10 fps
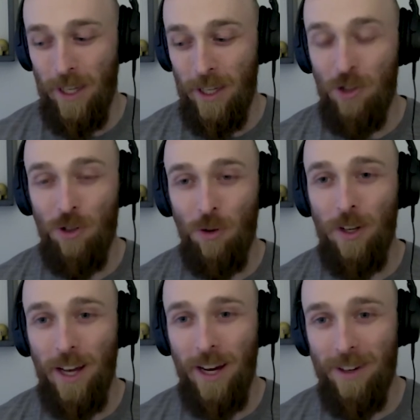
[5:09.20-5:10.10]
they
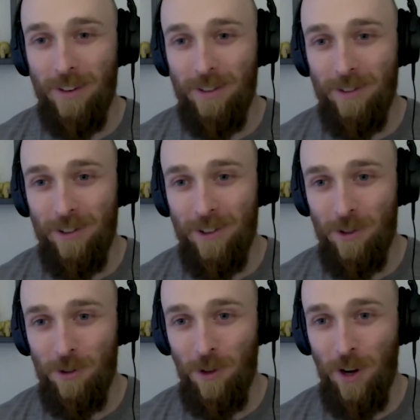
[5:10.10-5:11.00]
enjoy that
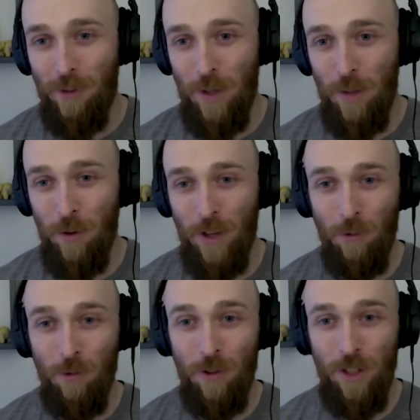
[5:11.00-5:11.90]
because there's a lot of people
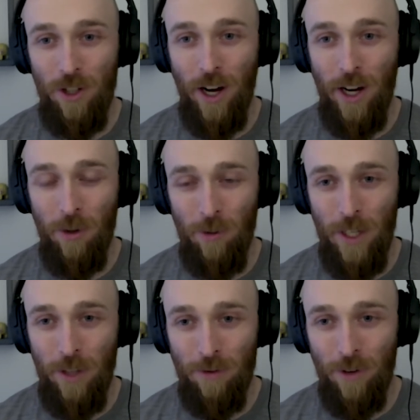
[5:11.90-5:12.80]
that really shy
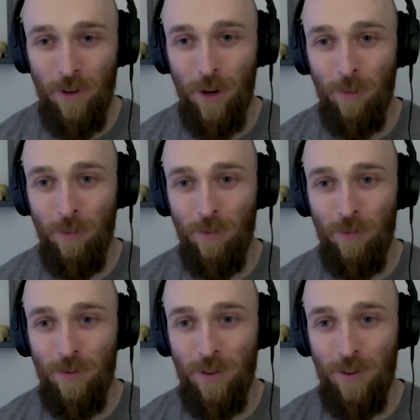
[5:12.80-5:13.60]
away from